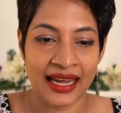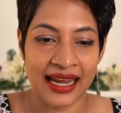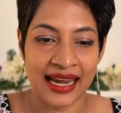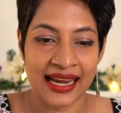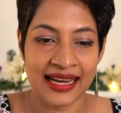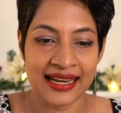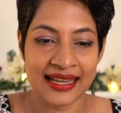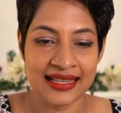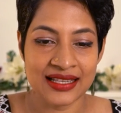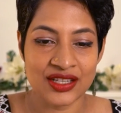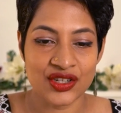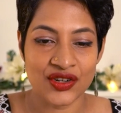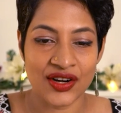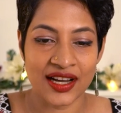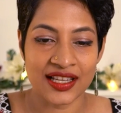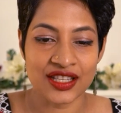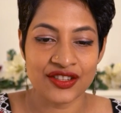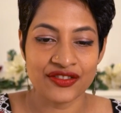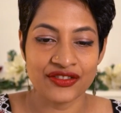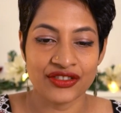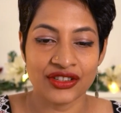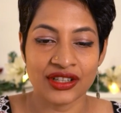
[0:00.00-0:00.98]
It is
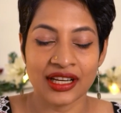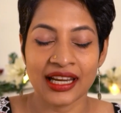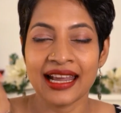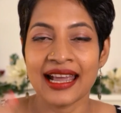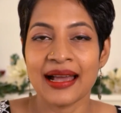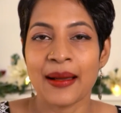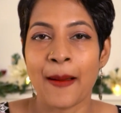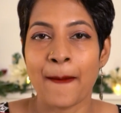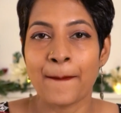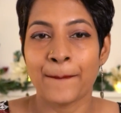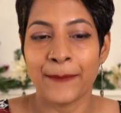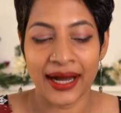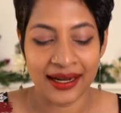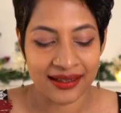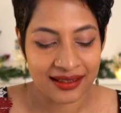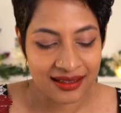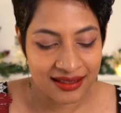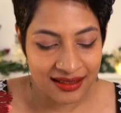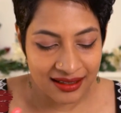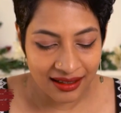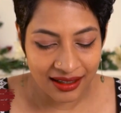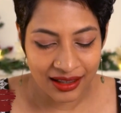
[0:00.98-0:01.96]
transferring,
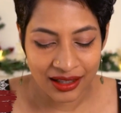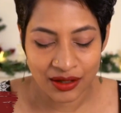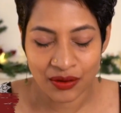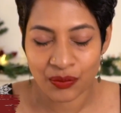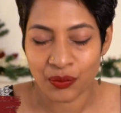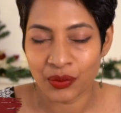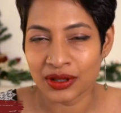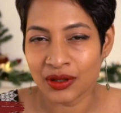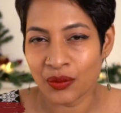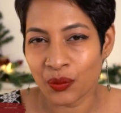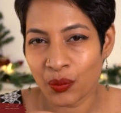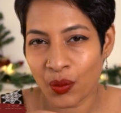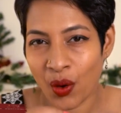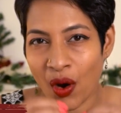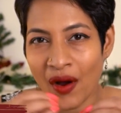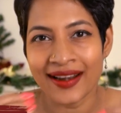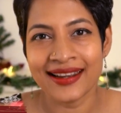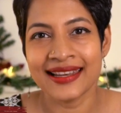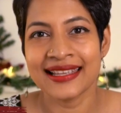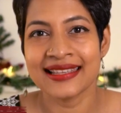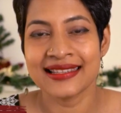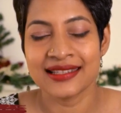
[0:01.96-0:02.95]
but the
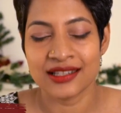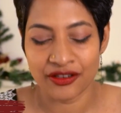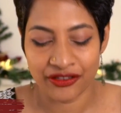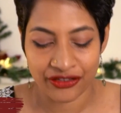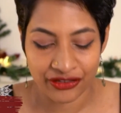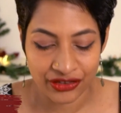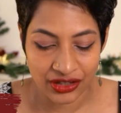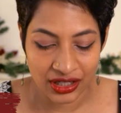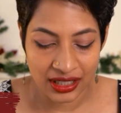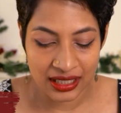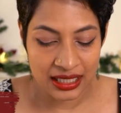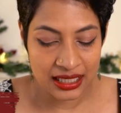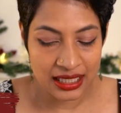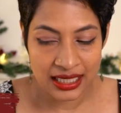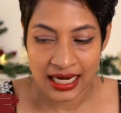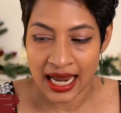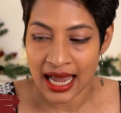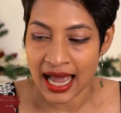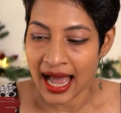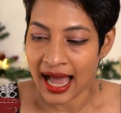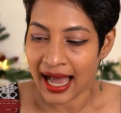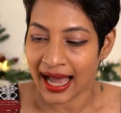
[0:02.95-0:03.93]
wand is different.
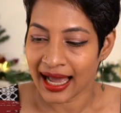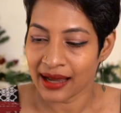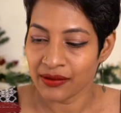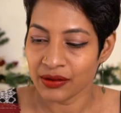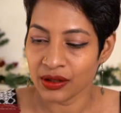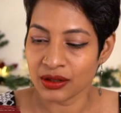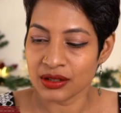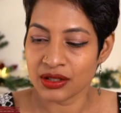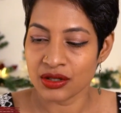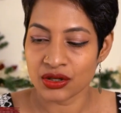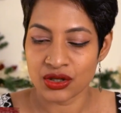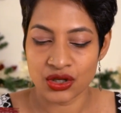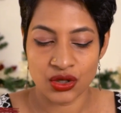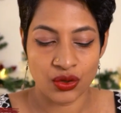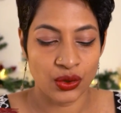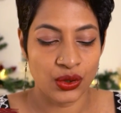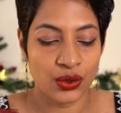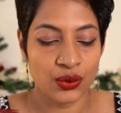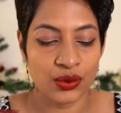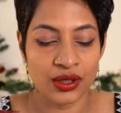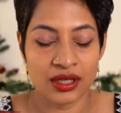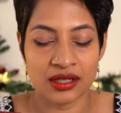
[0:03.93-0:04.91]
I will also show
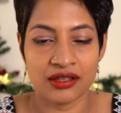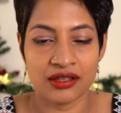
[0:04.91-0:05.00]
you the